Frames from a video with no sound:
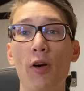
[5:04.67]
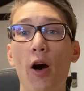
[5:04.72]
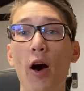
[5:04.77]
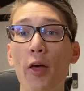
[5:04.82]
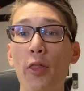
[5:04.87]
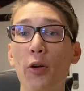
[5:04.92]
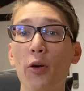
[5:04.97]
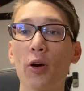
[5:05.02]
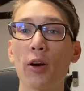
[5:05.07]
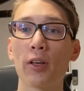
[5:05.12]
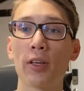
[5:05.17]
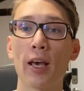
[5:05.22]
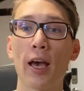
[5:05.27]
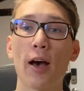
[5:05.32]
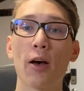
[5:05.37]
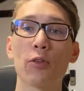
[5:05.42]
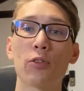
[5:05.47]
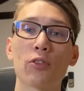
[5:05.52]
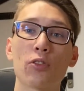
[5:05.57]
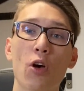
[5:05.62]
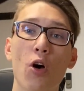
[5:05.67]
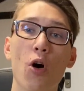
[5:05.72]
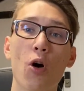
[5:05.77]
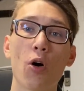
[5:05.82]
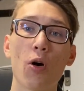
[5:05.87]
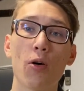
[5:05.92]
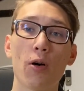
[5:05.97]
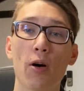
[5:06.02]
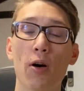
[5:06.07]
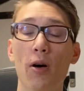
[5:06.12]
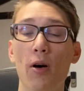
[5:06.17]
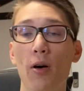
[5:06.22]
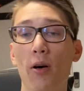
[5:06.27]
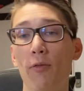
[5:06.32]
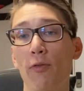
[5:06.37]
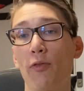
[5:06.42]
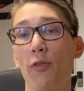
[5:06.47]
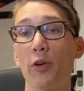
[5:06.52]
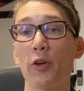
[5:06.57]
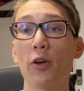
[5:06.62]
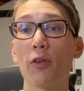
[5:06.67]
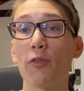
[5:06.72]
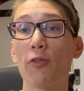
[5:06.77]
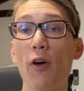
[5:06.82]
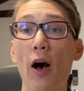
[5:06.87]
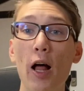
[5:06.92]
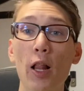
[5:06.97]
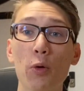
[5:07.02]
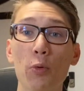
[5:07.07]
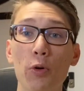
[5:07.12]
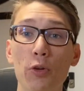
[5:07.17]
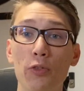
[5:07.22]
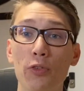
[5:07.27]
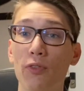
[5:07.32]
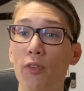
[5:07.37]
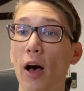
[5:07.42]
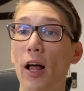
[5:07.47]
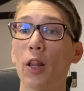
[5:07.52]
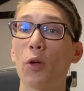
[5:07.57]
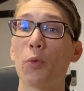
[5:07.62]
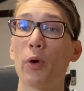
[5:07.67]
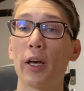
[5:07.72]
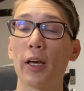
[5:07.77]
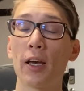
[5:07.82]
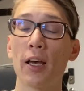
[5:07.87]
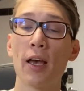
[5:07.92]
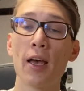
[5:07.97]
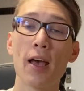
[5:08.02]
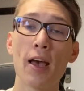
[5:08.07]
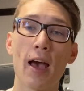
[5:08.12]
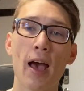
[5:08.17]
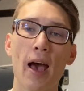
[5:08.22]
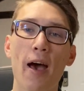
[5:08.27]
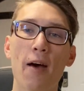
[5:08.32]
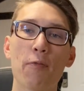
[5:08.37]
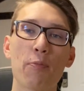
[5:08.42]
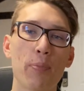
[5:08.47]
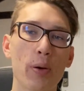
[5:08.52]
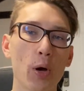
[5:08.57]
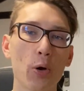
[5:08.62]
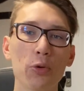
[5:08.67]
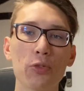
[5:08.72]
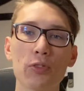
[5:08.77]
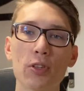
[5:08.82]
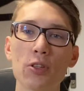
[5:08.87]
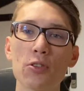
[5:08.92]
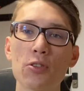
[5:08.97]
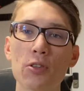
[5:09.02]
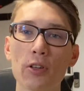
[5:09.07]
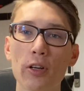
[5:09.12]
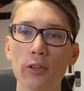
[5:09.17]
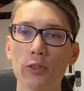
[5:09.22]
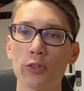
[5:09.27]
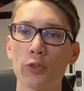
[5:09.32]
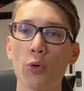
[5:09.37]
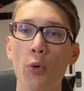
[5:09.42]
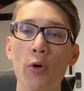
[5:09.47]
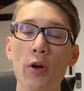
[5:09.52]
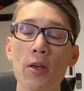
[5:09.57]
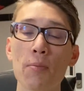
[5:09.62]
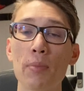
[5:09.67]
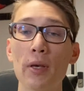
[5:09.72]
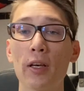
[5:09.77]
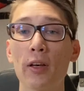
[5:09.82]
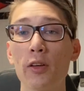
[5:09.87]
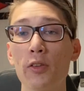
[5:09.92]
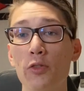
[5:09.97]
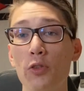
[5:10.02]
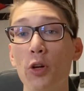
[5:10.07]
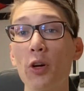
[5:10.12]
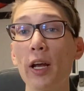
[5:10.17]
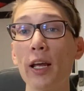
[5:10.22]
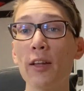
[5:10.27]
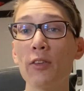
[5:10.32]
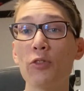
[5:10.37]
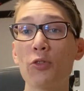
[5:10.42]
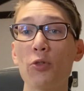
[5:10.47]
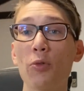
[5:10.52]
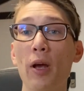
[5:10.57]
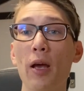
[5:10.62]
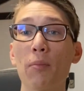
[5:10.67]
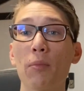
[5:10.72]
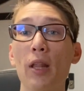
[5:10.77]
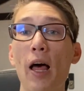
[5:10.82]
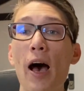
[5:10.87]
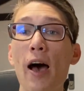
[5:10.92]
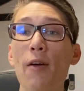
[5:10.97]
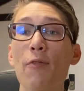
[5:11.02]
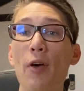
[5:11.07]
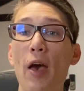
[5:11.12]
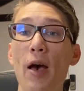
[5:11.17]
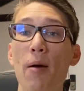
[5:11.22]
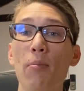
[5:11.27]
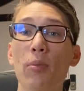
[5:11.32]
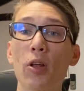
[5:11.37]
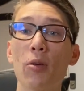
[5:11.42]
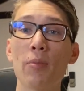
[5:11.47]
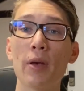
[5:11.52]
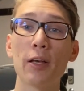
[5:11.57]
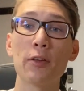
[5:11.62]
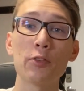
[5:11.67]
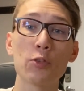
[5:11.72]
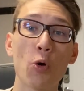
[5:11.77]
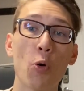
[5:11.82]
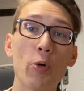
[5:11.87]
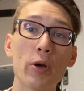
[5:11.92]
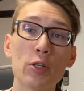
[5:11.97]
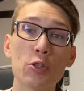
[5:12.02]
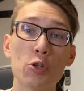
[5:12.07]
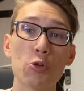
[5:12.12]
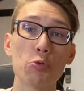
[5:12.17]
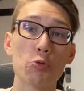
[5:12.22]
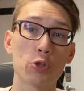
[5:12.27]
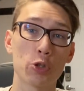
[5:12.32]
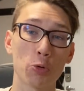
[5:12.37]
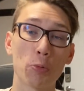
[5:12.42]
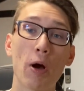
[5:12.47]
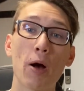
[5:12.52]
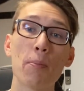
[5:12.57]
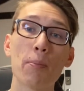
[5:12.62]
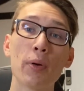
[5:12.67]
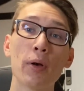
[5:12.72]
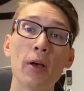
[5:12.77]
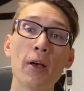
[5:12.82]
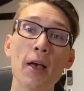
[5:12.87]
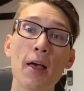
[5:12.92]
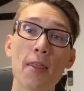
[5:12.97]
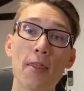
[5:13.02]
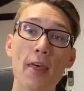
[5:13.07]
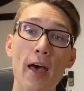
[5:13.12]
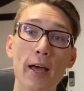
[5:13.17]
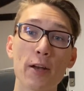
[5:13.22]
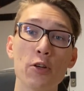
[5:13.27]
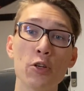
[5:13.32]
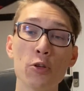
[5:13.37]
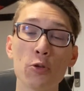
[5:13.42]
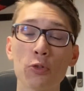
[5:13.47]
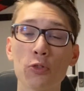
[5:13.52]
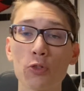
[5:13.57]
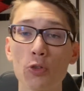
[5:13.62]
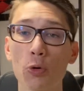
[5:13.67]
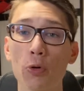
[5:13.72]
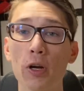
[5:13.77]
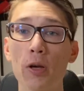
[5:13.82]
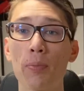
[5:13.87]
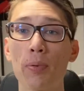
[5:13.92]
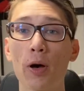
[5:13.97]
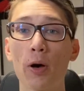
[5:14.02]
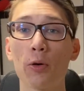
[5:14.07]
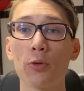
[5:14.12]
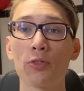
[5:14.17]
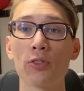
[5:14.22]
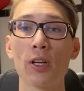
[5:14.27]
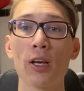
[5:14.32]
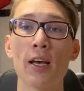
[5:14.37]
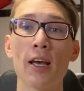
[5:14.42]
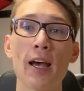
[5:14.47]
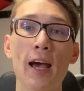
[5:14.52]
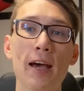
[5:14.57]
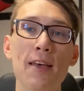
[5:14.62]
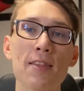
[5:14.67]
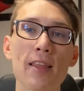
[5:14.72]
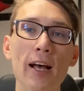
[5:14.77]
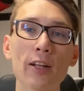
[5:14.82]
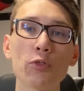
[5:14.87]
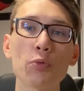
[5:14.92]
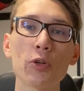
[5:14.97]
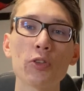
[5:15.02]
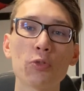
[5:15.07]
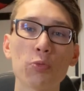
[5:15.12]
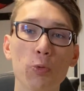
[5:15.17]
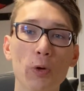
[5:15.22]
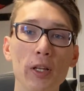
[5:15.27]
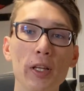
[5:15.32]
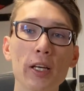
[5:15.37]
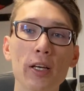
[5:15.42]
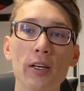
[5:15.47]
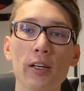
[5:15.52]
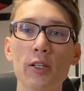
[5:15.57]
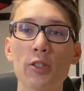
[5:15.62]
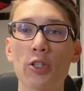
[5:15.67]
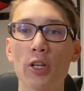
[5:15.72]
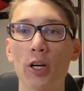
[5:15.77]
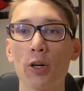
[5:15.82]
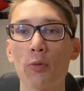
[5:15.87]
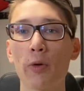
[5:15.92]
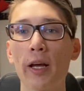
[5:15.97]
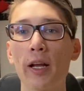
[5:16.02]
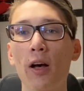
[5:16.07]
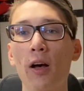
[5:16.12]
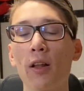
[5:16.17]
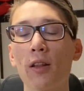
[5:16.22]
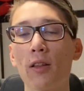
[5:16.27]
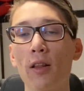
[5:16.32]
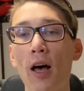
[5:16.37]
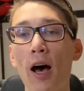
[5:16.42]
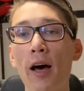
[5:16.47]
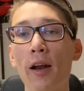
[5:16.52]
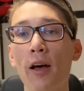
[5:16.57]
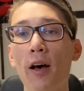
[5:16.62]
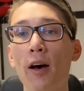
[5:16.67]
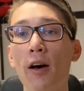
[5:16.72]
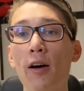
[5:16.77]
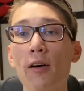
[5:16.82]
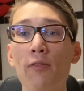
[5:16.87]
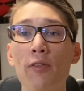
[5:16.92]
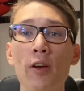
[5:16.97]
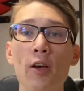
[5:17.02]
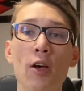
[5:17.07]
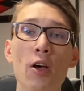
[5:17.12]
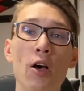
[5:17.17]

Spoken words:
other accounts for your followers following have posted to their story, because your Instagram live emblem is going to trump that new story post. And that's what's really going to generate a lot of